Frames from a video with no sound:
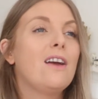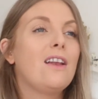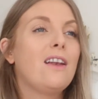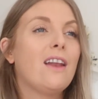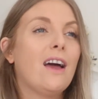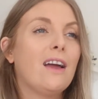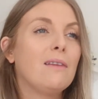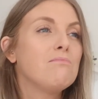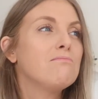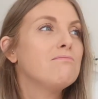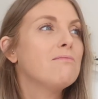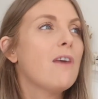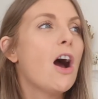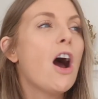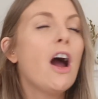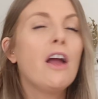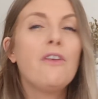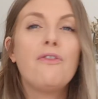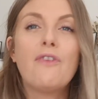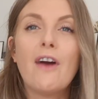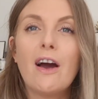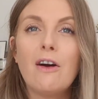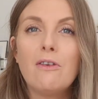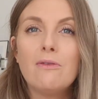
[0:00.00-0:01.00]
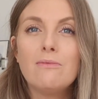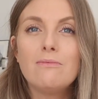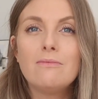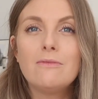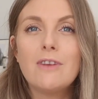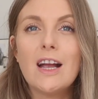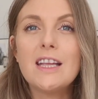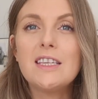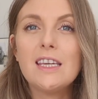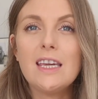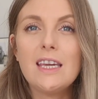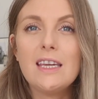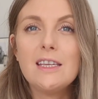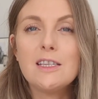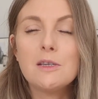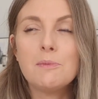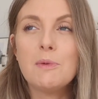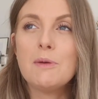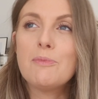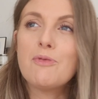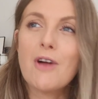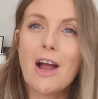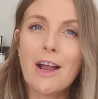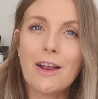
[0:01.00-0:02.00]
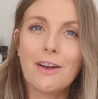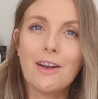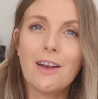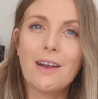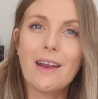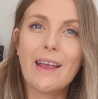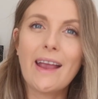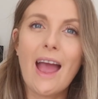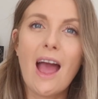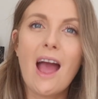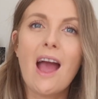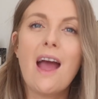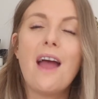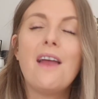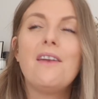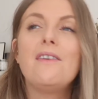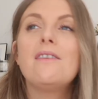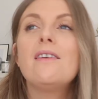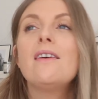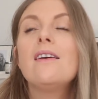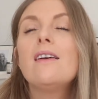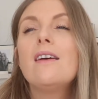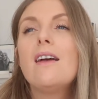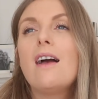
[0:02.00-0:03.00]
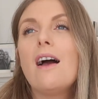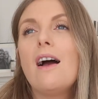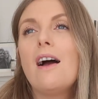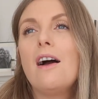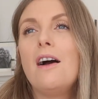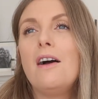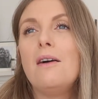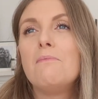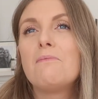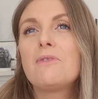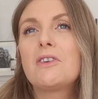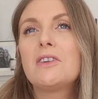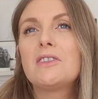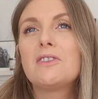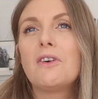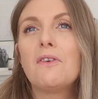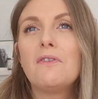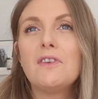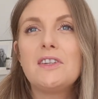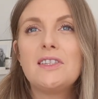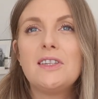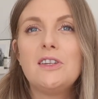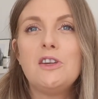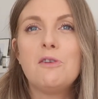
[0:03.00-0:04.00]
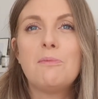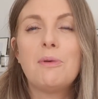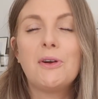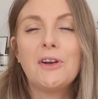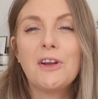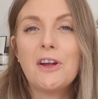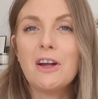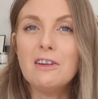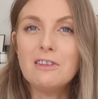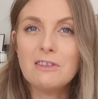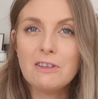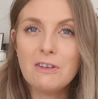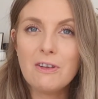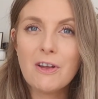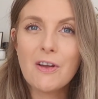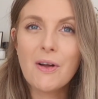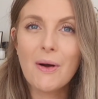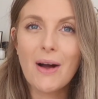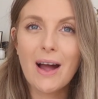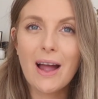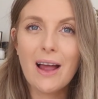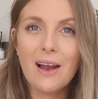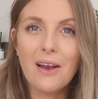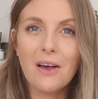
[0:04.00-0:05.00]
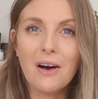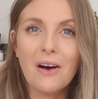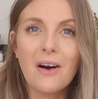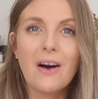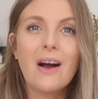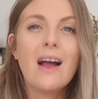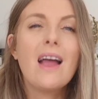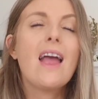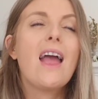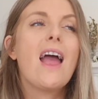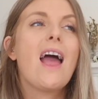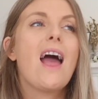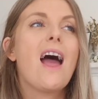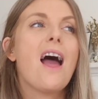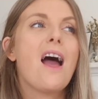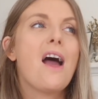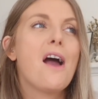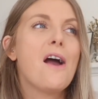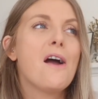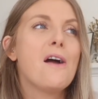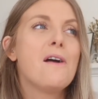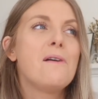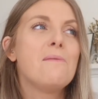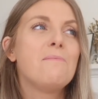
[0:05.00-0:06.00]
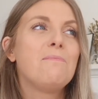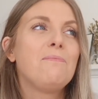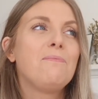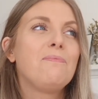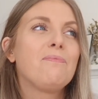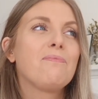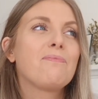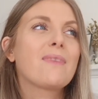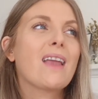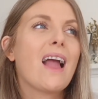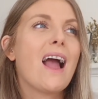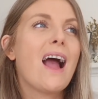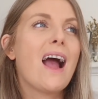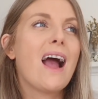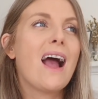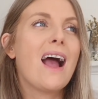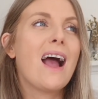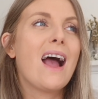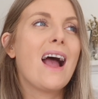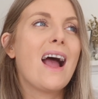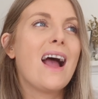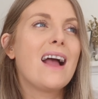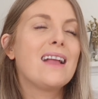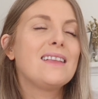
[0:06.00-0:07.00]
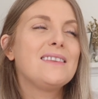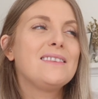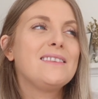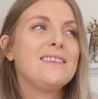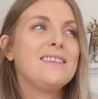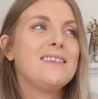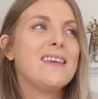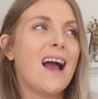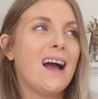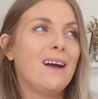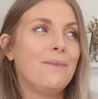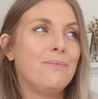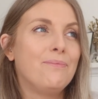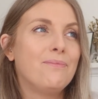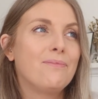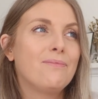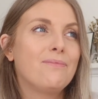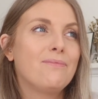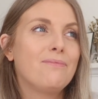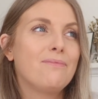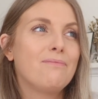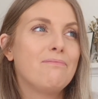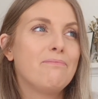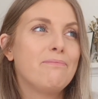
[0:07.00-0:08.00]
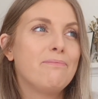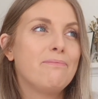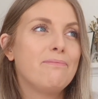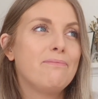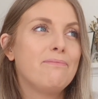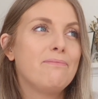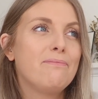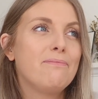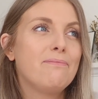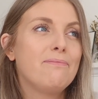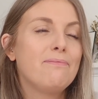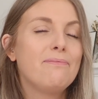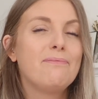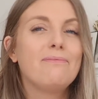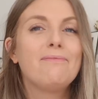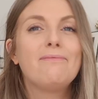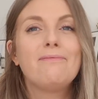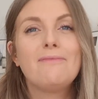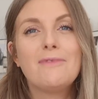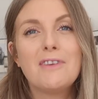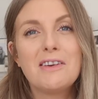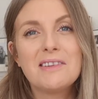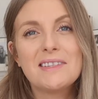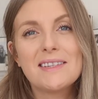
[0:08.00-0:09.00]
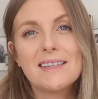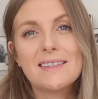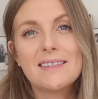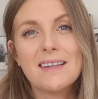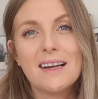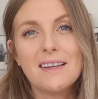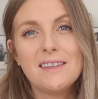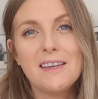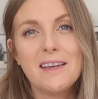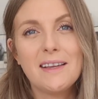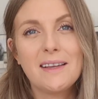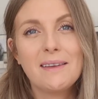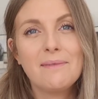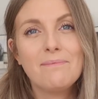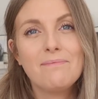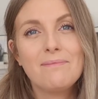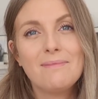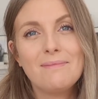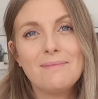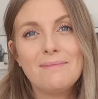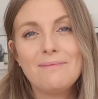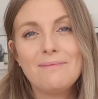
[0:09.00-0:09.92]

Like, I felt ready to be pregnant again because um, obviously your body goes through quite a lot. Um, and yeah, it was exciting.